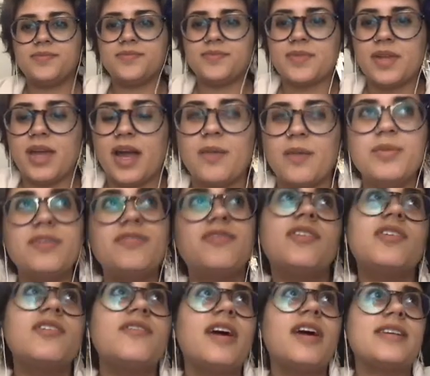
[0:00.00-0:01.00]
I'll be
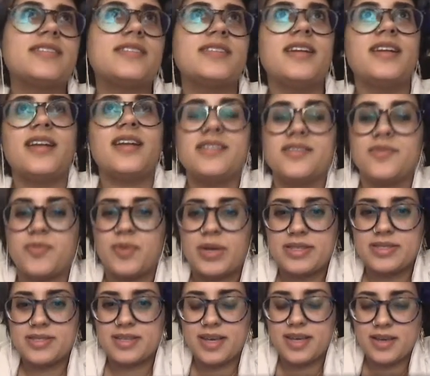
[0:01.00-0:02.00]
fully vaccinated as of
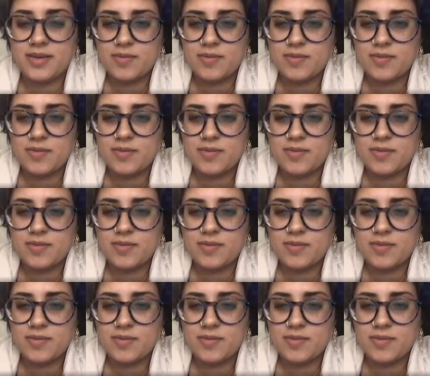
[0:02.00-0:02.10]
Wednesday.